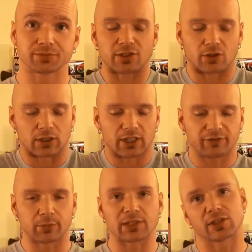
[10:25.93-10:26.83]
So I
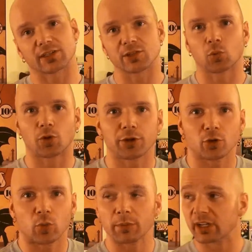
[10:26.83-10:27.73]
left my sexy warrior
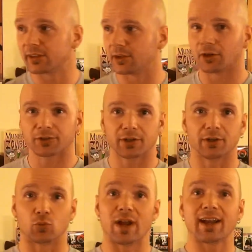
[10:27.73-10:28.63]
woman at the altar
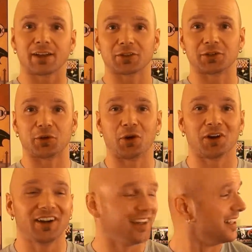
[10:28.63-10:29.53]
and ran out the
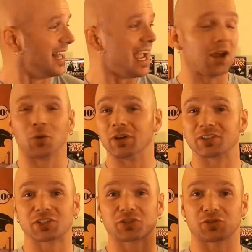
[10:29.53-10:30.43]
door and went
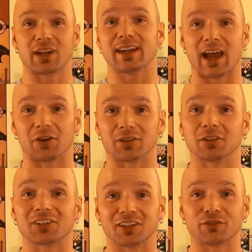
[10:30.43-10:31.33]
straight out
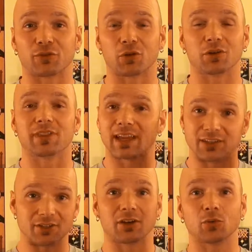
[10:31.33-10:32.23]
looking for that
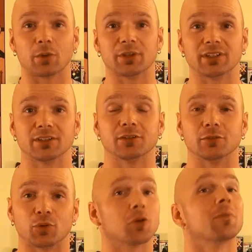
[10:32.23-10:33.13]
young woman who
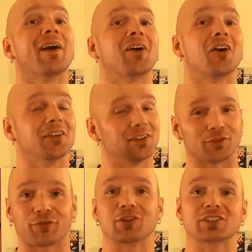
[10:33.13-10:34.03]
broke my heart in the
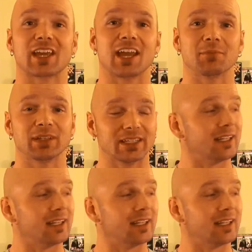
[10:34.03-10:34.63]
first game,